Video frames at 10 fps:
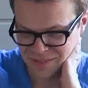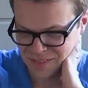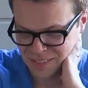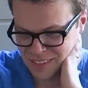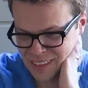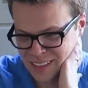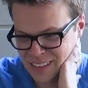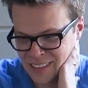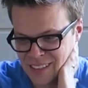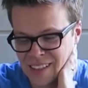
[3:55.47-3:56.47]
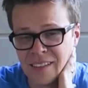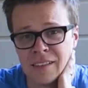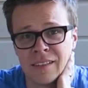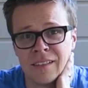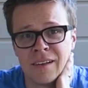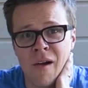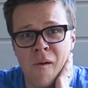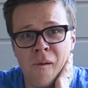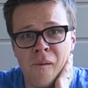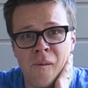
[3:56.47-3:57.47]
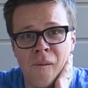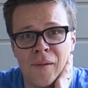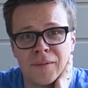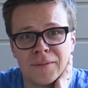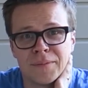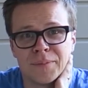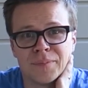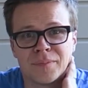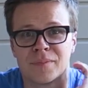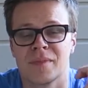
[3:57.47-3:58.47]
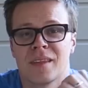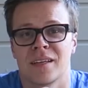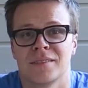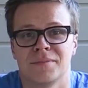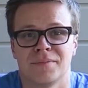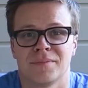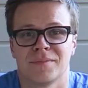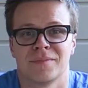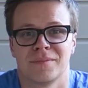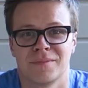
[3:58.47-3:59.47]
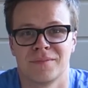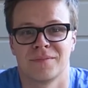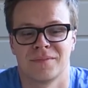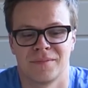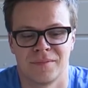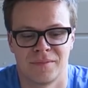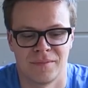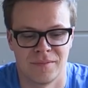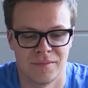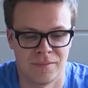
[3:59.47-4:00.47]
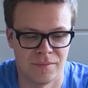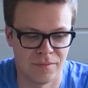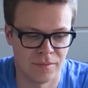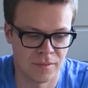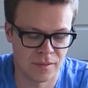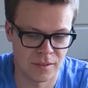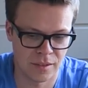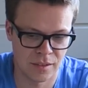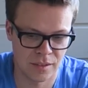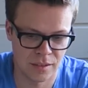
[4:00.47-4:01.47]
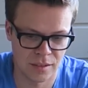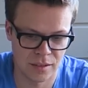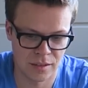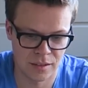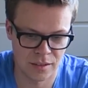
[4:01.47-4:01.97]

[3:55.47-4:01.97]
[no speech]